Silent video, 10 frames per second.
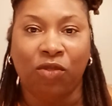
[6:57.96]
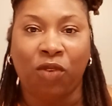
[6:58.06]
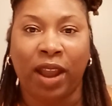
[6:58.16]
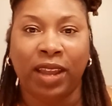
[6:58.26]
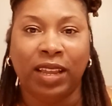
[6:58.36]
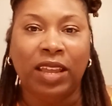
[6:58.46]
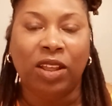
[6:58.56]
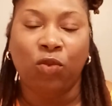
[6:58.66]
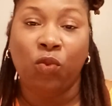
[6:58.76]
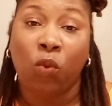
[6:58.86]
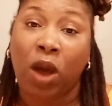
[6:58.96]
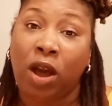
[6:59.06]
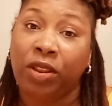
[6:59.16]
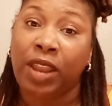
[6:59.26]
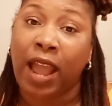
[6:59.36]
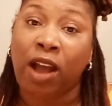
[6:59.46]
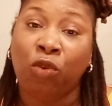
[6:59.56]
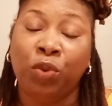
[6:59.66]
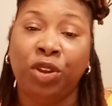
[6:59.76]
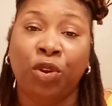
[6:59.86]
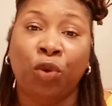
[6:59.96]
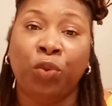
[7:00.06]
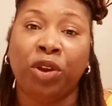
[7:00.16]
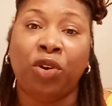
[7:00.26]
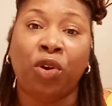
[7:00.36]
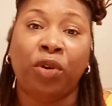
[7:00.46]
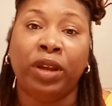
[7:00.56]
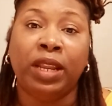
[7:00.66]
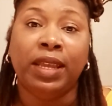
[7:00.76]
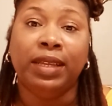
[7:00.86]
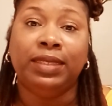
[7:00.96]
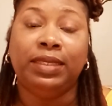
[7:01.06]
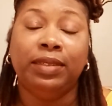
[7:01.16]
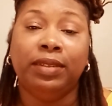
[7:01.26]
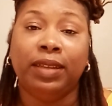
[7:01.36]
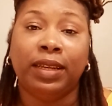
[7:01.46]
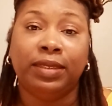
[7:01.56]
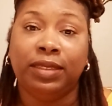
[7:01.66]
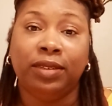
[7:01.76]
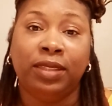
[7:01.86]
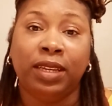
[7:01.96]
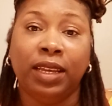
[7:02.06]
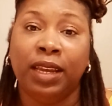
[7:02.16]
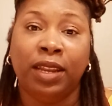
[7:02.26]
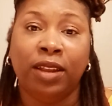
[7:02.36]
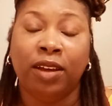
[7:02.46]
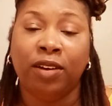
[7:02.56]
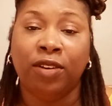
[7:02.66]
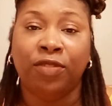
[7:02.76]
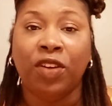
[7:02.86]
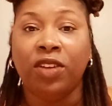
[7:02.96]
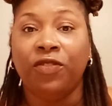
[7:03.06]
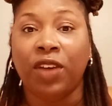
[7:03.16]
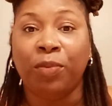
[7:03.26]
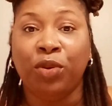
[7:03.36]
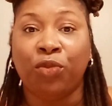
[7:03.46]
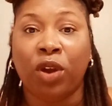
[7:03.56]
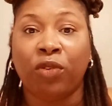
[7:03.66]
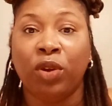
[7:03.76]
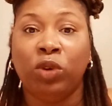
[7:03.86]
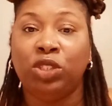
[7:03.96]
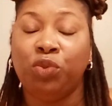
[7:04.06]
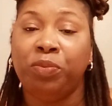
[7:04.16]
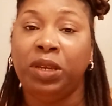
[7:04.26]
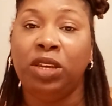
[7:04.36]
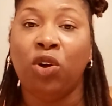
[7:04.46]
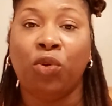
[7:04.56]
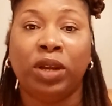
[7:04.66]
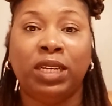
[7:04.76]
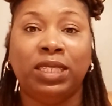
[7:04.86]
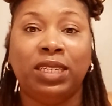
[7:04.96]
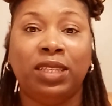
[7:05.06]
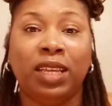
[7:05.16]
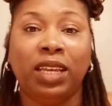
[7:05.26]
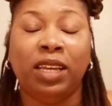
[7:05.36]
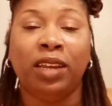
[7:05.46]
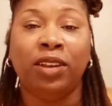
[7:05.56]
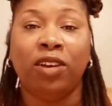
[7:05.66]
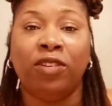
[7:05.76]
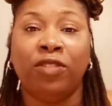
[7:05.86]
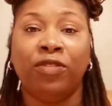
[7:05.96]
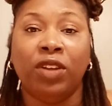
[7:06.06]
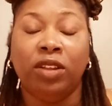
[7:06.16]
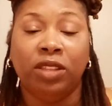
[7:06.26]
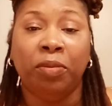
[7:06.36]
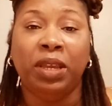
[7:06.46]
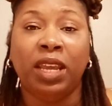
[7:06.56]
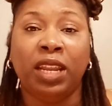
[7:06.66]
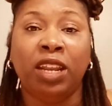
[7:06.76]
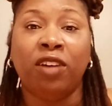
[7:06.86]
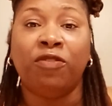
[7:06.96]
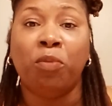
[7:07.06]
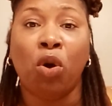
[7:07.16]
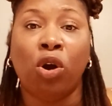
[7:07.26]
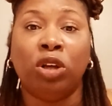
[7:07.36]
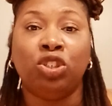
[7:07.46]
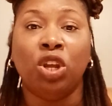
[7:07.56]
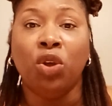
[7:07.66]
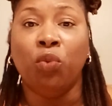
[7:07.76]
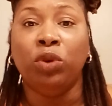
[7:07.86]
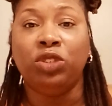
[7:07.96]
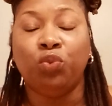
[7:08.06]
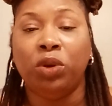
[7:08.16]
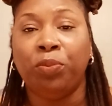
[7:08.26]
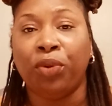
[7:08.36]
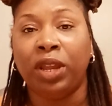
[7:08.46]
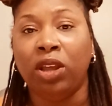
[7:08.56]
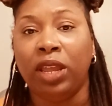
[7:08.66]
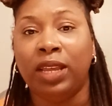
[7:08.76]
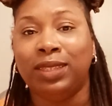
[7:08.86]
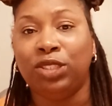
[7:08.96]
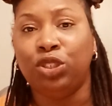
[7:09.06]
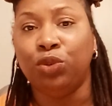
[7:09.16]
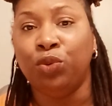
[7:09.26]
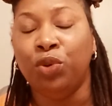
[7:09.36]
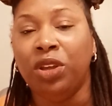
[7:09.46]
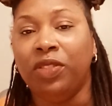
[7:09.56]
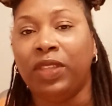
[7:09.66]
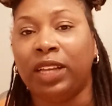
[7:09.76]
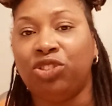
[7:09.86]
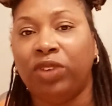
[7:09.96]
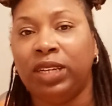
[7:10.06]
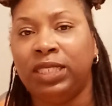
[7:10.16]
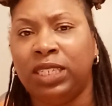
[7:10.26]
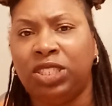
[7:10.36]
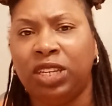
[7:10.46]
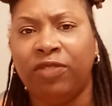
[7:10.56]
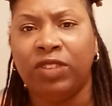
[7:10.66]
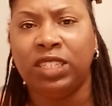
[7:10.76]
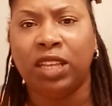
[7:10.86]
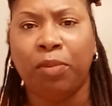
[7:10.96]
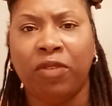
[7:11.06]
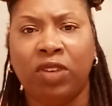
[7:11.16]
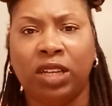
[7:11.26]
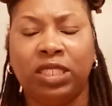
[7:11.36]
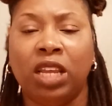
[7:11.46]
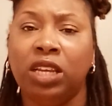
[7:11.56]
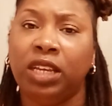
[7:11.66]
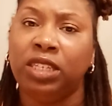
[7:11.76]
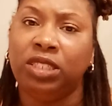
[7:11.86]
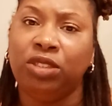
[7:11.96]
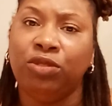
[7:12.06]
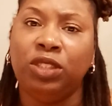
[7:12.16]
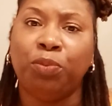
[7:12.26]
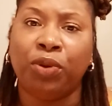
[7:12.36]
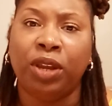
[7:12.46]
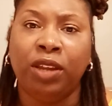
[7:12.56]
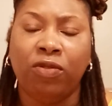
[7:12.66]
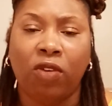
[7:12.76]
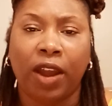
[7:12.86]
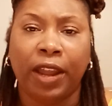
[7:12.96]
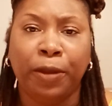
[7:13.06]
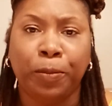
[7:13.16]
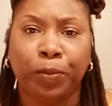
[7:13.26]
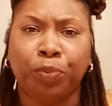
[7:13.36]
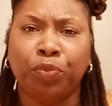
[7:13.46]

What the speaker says: Right? And now we know we're going into end of February, which will be going into the beginning of March, which would bring into that transitioning for some of us into spring, right?